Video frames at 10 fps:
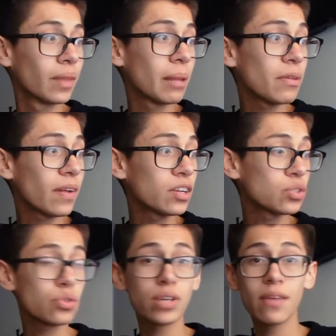Let me find a
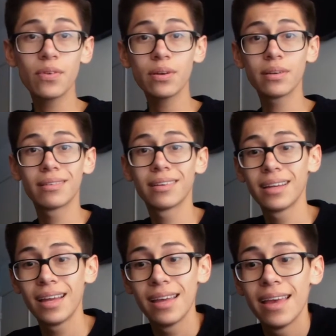screwdriver
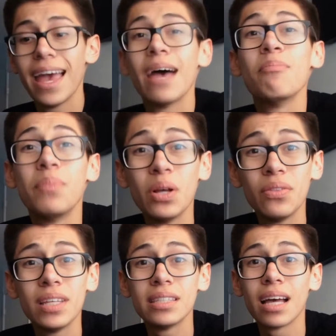and build
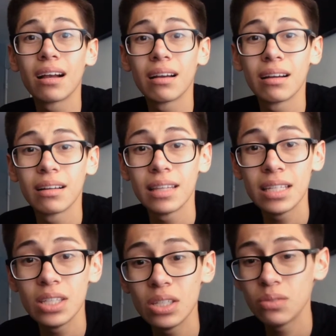this sucker.
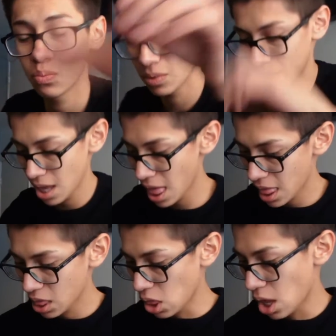This is what it
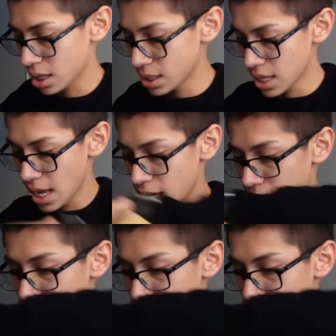looks like.